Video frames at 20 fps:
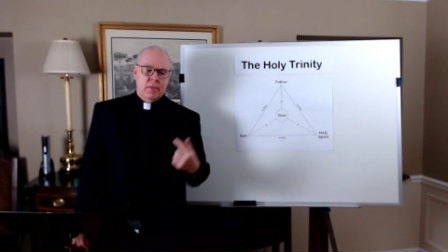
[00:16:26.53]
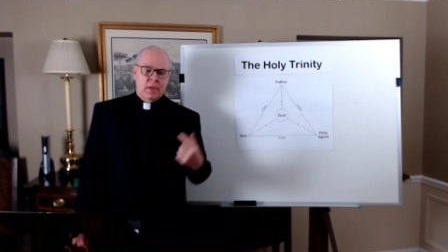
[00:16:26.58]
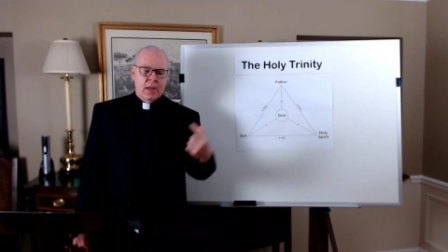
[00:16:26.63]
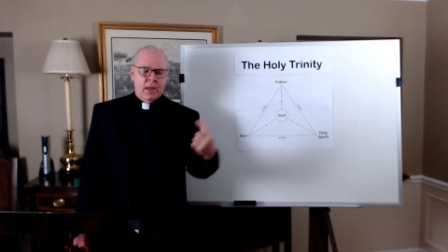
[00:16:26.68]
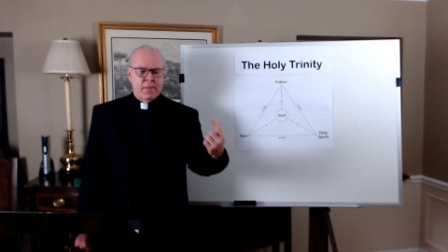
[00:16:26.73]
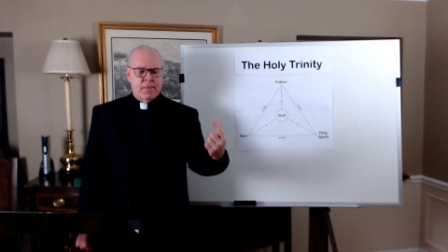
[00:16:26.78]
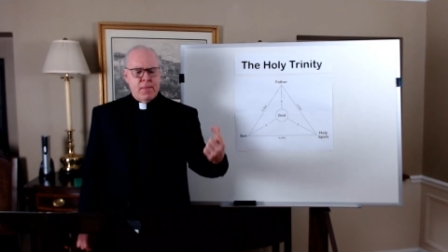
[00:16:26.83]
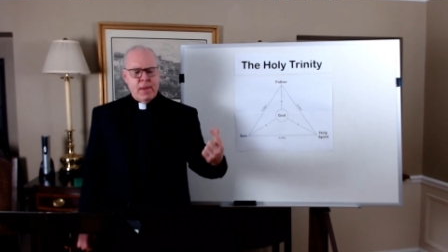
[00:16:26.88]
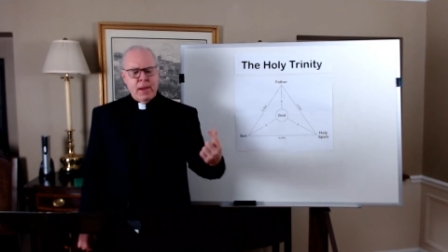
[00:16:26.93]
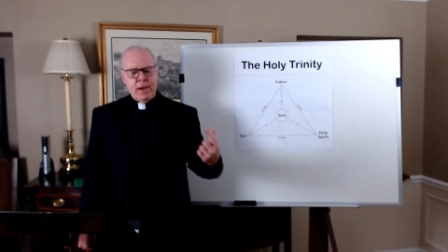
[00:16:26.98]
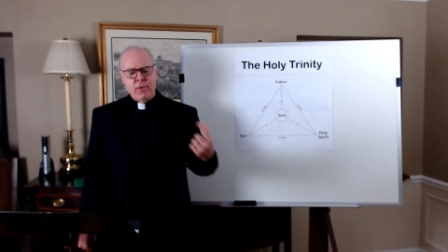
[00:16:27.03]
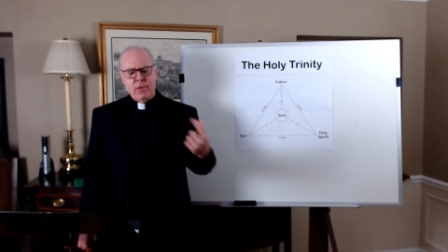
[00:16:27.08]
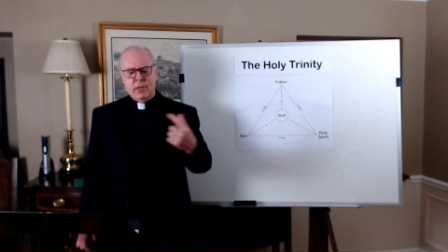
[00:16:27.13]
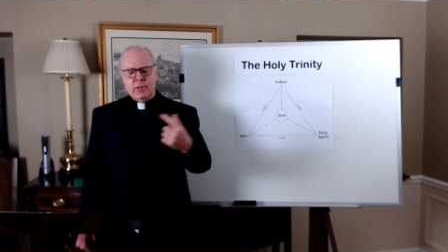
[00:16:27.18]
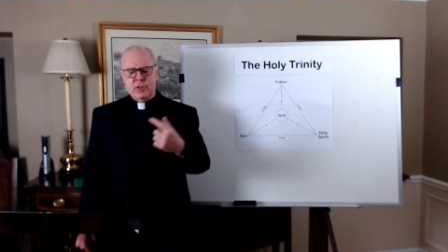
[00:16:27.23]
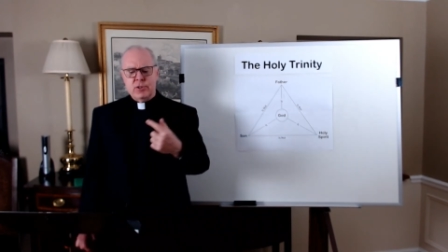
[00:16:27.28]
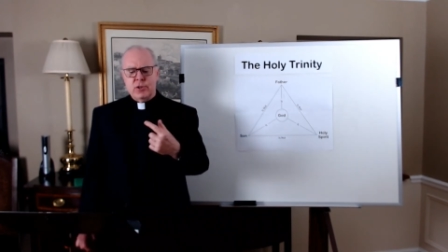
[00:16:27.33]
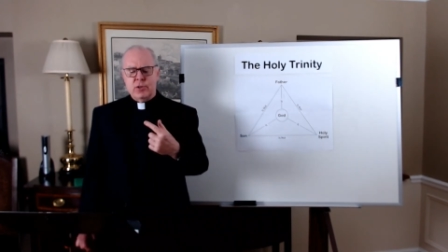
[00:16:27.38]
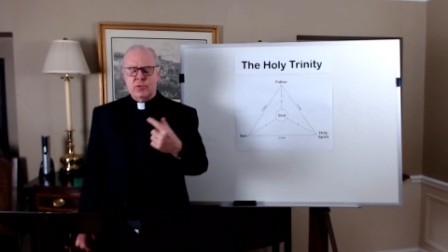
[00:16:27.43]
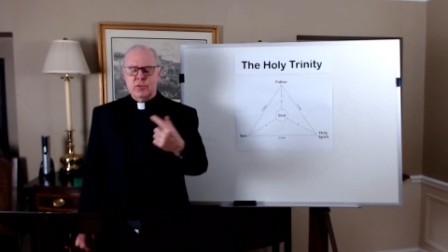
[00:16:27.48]
Mary and
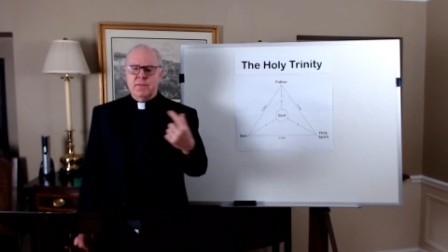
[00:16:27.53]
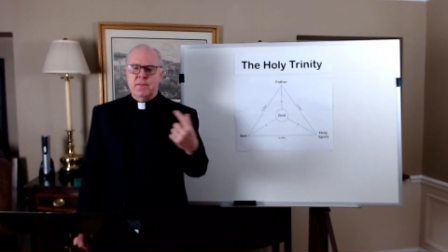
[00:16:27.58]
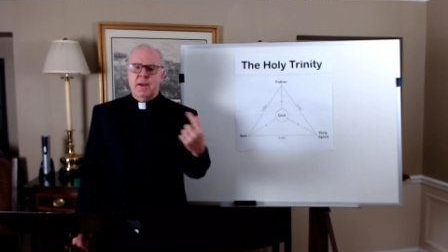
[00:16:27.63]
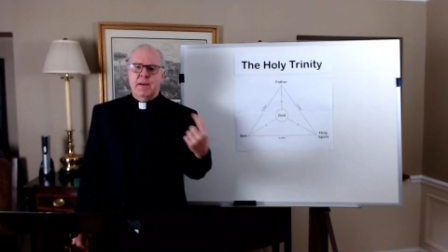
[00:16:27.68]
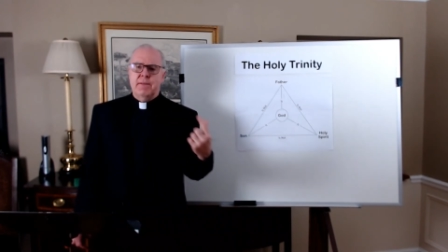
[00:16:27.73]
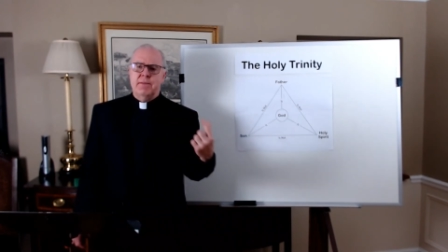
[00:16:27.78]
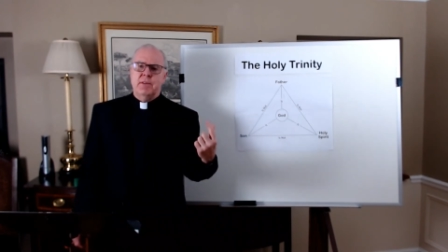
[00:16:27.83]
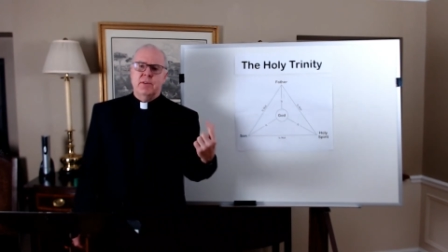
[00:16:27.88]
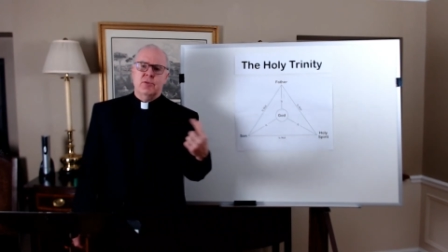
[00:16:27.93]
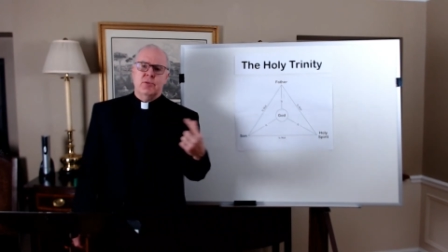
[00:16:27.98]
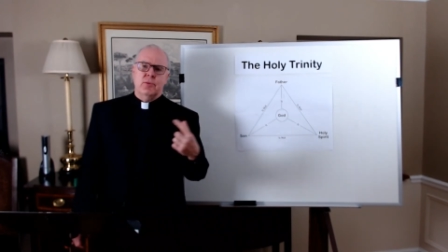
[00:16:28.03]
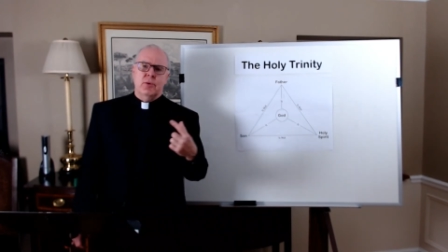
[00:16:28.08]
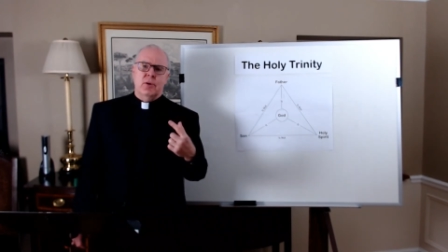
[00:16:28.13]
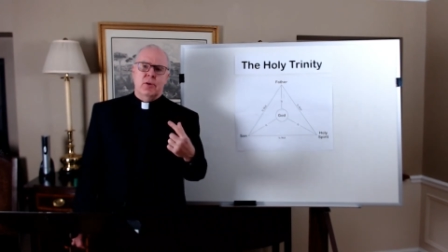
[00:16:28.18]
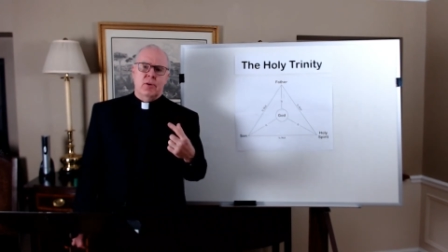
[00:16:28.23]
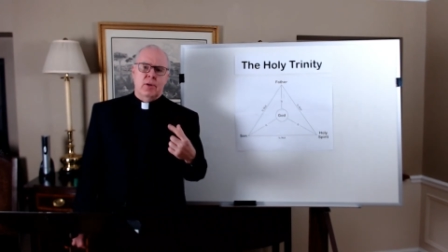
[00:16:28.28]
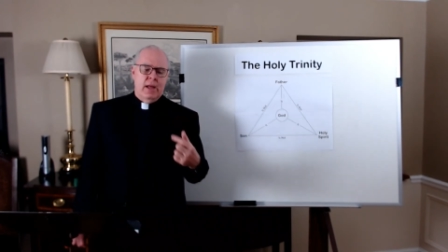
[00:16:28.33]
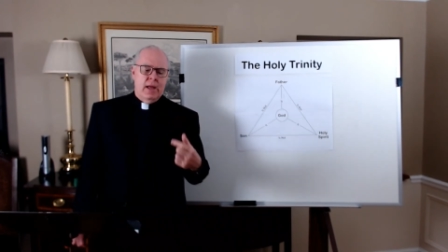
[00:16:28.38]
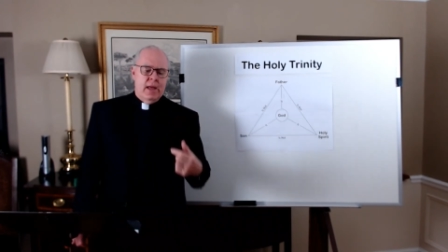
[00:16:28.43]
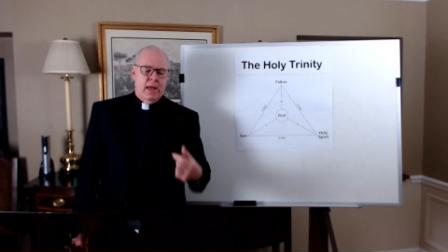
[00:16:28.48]
Joseph have this
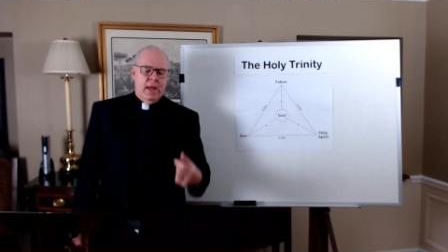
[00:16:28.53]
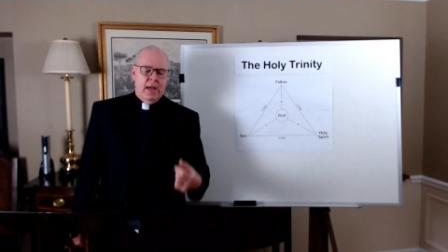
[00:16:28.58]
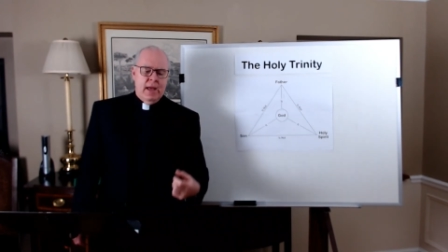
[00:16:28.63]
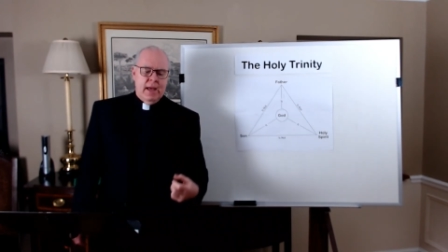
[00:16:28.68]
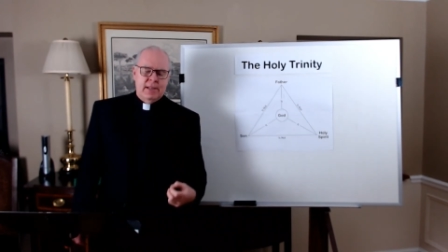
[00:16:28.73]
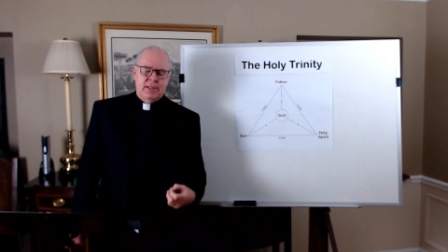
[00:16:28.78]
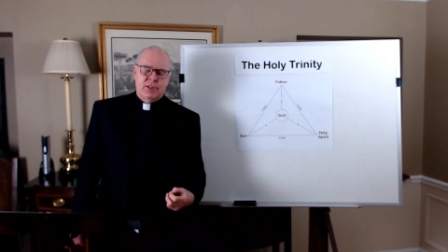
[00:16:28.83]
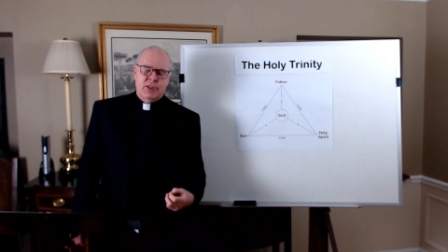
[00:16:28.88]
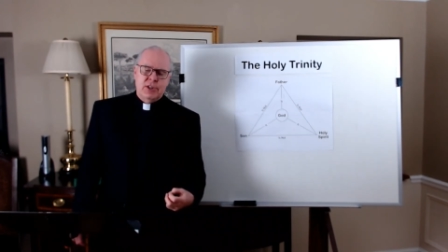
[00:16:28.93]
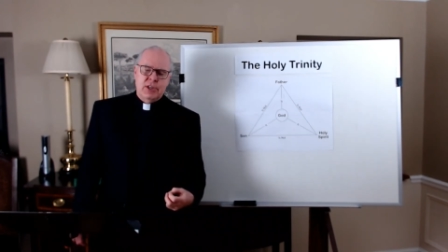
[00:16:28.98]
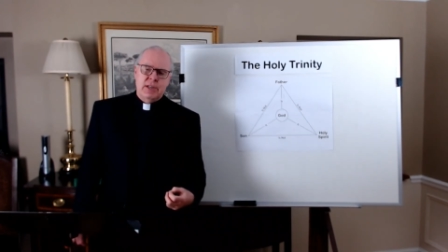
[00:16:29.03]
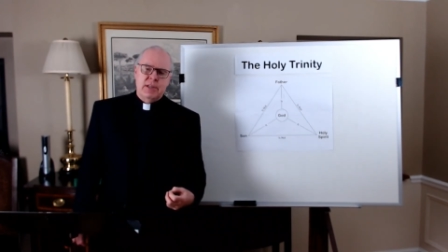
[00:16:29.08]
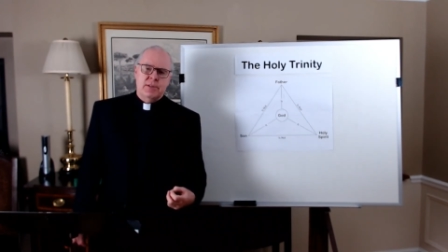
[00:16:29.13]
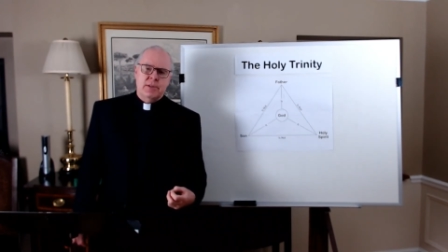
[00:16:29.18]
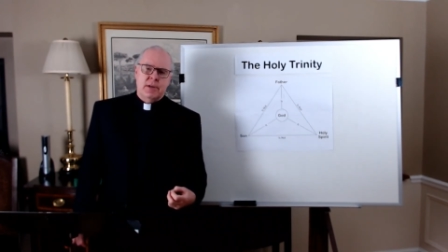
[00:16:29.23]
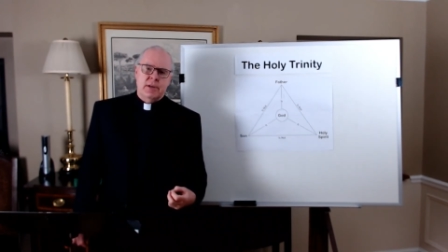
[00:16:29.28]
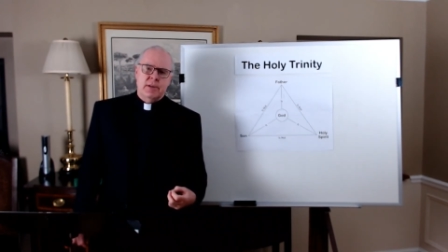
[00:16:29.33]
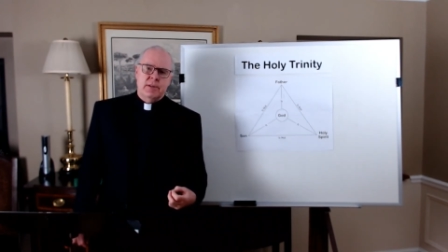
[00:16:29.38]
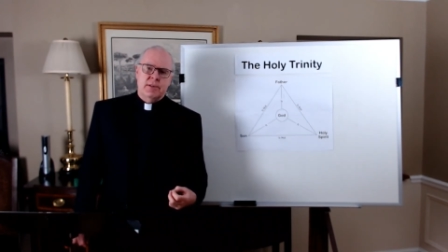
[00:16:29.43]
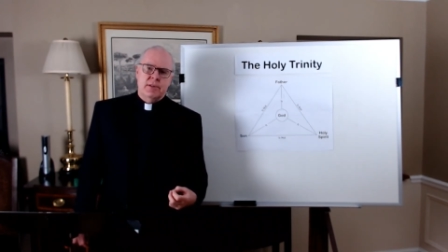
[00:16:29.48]
role, and
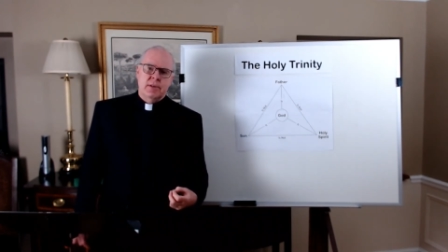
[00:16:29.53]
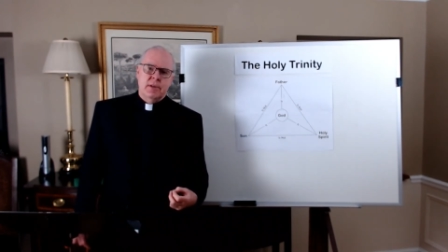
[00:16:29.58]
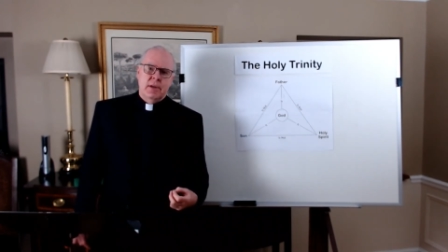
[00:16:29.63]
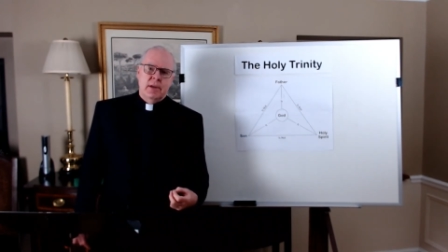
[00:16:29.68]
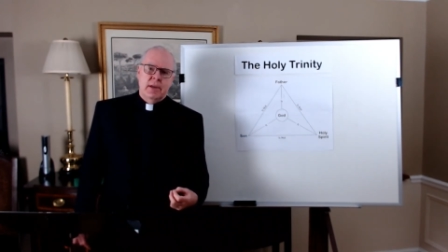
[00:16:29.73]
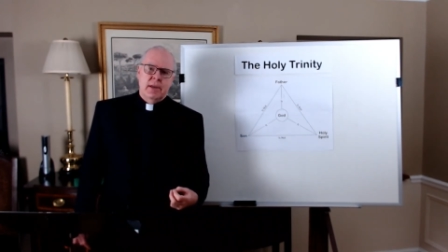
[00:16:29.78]
Jesus,